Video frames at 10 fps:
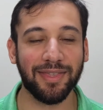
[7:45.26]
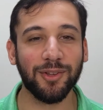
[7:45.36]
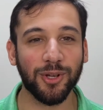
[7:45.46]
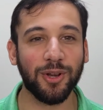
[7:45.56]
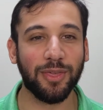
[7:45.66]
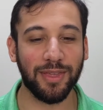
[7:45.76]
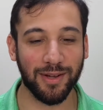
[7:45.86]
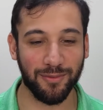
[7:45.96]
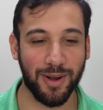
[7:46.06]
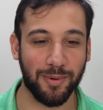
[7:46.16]
good
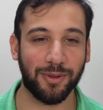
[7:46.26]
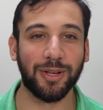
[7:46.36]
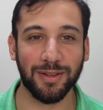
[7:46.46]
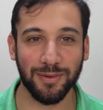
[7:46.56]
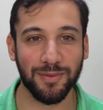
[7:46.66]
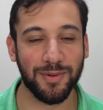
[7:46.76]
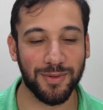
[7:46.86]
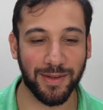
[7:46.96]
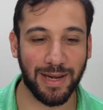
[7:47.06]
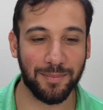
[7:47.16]
thick rubber. Look at the
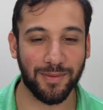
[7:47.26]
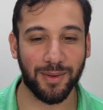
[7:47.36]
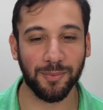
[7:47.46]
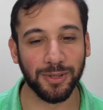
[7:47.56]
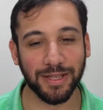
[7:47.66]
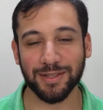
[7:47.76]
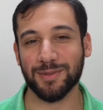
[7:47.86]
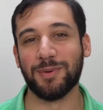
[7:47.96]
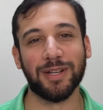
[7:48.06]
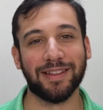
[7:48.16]
reviews on Amazon. We'll link
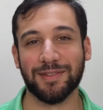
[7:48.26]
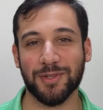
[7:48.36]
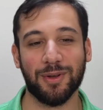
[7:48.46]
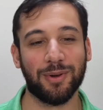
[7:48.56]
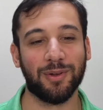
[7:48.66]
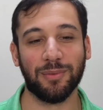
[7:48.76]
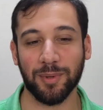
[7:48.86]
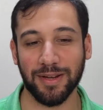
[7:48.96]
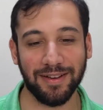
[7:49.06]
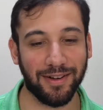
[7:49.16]
to one in the show notes,
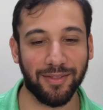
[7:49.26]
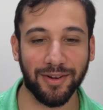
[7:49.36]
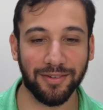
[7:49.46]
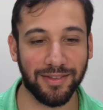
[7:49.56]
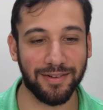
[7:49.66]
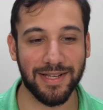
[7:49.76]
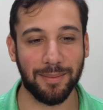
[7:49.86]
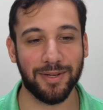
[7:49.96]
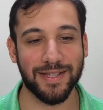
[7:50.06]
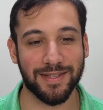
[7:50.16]
but they're a
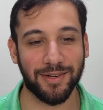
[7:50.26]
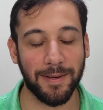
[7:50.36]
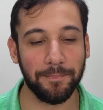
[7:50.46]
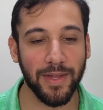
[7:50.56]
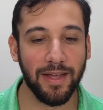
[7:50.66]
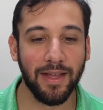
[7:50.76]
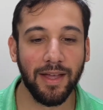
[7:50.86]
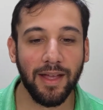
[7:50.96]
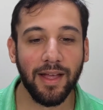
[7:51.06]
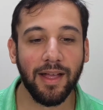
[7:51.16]
dime a dozen, right?
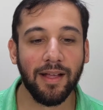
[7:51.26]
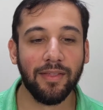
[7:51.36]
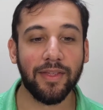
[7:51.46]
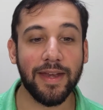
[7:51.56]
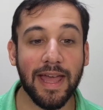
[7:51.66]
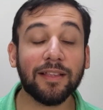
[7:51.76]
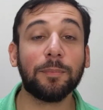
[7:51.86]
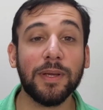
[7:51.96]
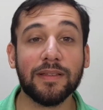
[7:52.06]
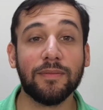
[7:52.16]
The next
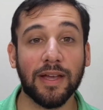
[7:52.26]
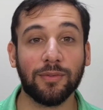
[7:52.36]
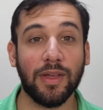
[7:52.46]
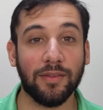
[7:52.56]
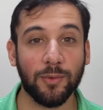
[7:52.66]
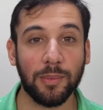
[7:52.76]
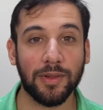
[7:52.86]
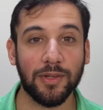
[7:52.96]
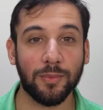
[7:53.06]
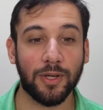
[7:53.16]
piece of exercise
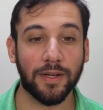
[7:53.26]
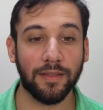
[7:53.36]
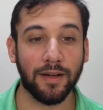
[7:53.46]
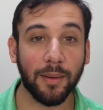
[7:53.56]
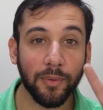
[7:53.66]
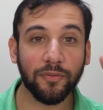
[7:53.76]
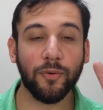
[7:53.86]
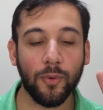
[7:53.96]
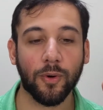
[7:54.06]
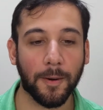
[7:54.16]
equipment that you want, the number
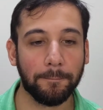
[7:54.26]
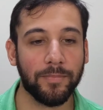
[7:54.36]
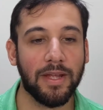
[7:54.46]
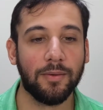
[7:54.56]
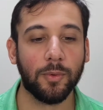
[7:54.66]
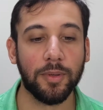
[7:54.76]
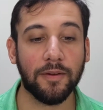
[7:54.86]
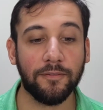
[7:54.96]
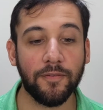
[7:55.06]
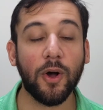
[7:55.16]
4, would be
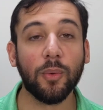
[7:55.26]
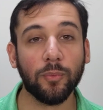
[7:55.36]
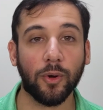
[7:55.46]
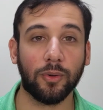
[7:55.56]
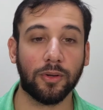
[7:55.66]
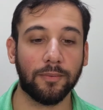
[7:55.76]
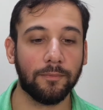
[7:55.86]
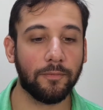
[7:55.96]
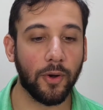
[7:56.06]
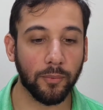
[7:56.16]
a foam roller.
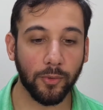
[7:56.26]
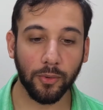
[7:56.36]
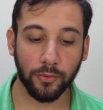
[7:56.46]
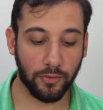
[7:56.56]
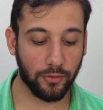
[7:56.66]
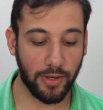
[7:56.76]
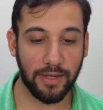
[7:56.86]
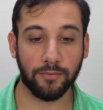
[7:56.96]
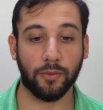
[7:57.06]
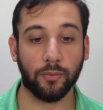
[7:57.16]
Foam rollers are
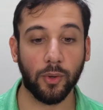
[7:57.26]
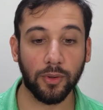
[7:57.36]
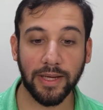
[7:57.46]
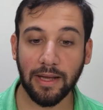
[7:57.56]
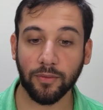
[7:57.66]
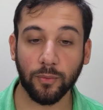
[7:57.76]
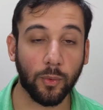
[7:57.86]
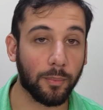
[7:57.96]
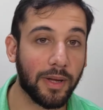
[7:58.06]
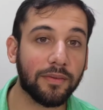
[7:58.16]
great for rolling out
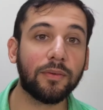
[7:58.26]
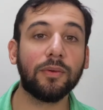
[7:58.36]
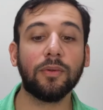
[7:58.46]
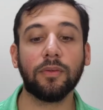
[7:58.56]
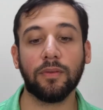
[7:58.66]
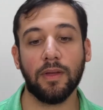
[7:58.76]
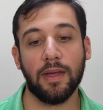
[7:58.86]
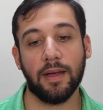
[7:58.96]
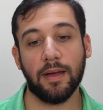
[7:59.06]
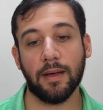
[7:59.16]
sore muscles,
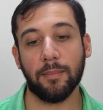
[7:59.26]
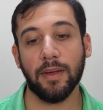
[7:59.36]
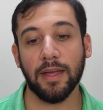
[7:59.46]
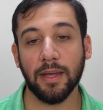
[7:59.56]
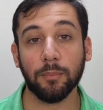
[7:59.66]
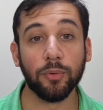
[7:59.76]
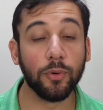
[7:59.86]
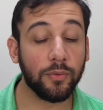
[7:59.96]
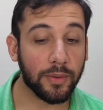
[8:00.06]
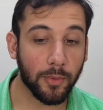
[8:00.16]
improving